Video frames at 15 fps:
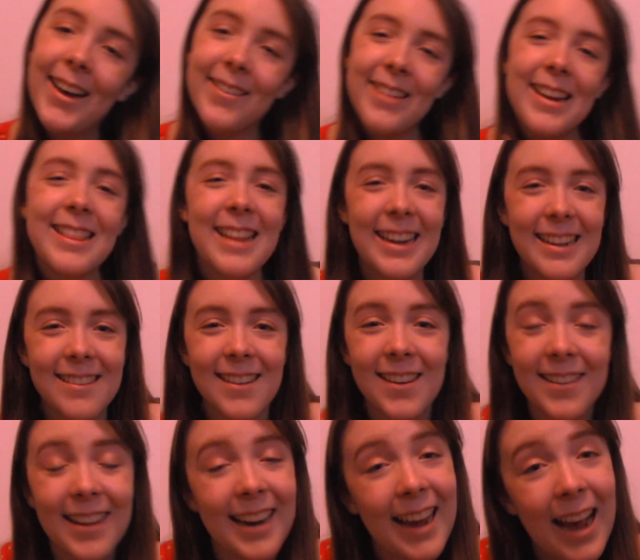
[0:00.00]
Alright, that is
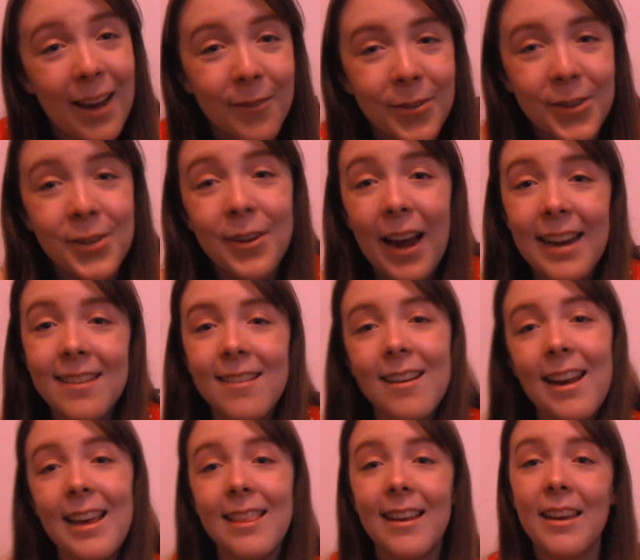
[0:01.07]
all that I have for you guys
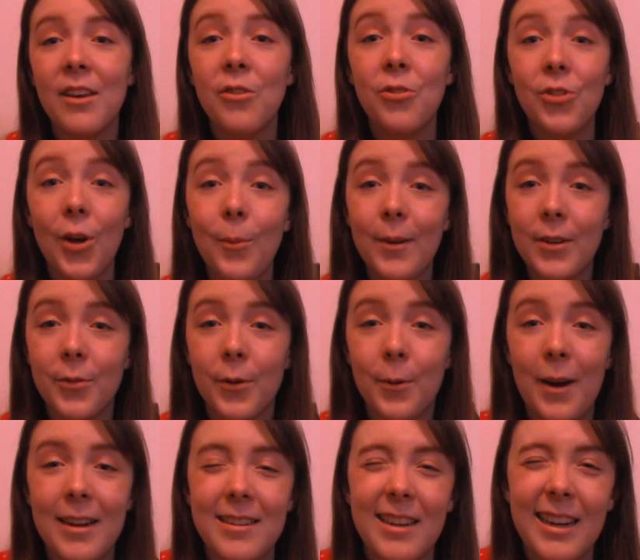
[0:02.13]
today. Thank you so much for
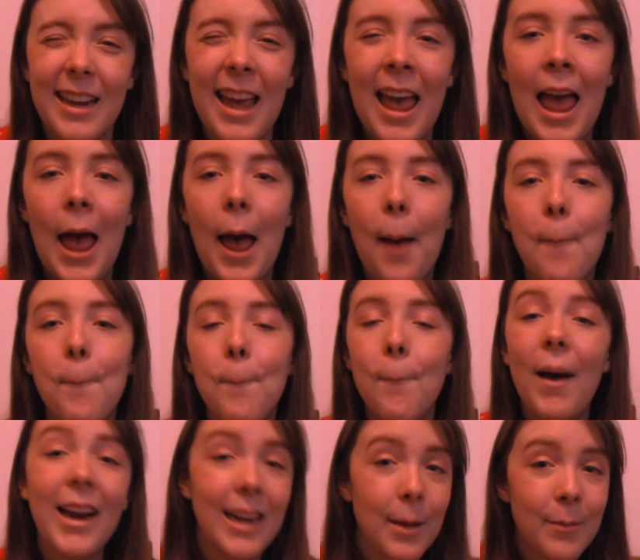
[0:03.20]
watching.
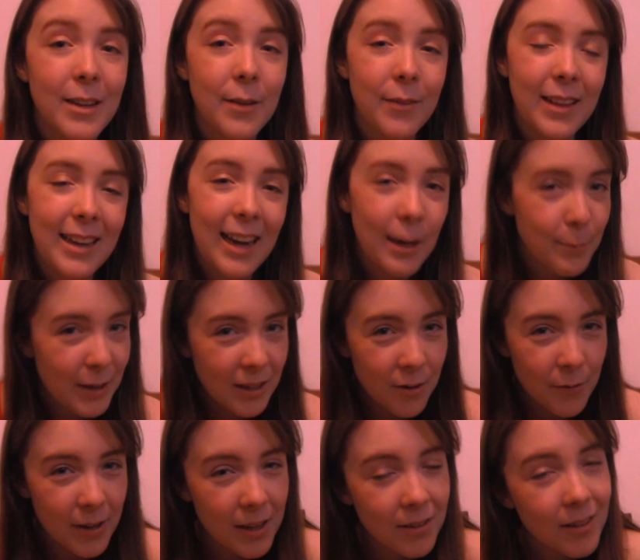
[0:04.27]
My name is Evalyn. I make new
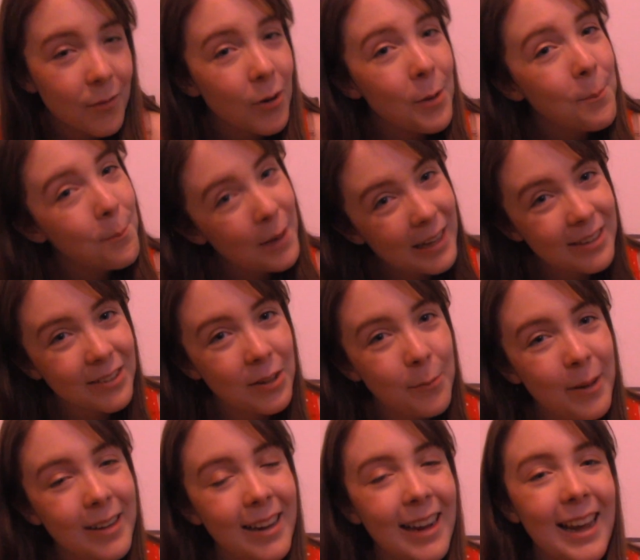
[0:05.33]
videos every magical
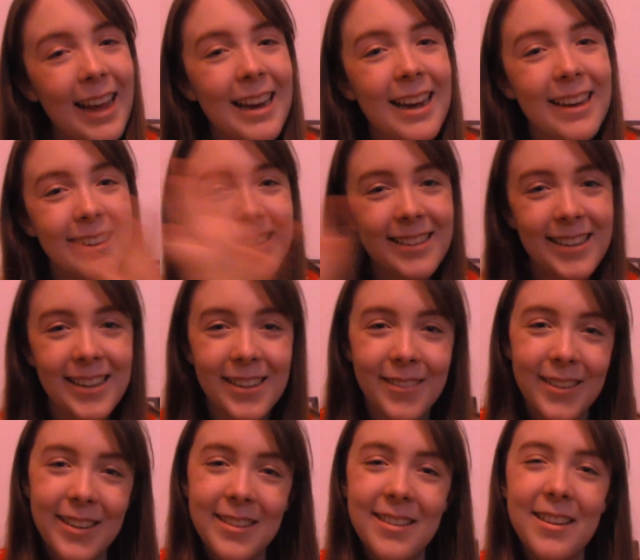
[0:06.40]
Monday, and I'll see you
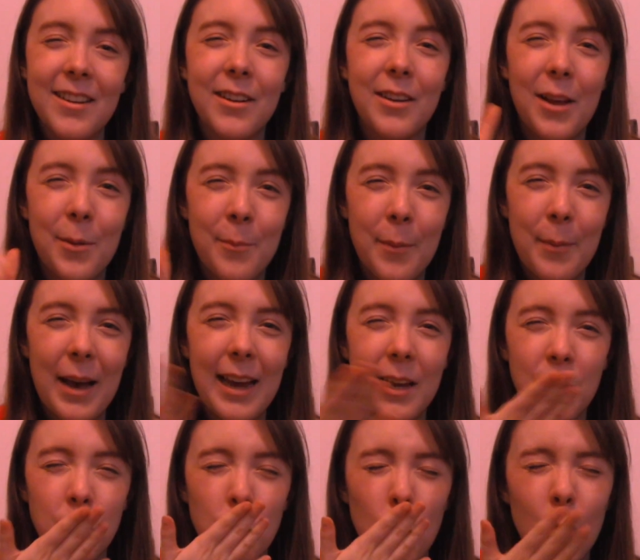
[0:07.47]
real soon.
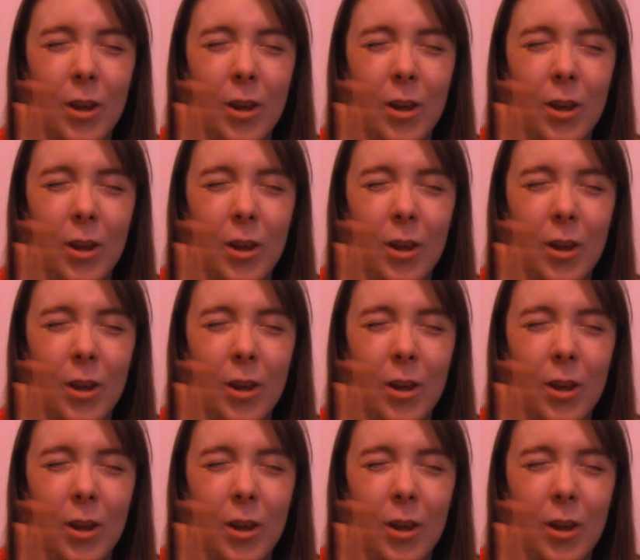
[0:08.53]
Bye-bye.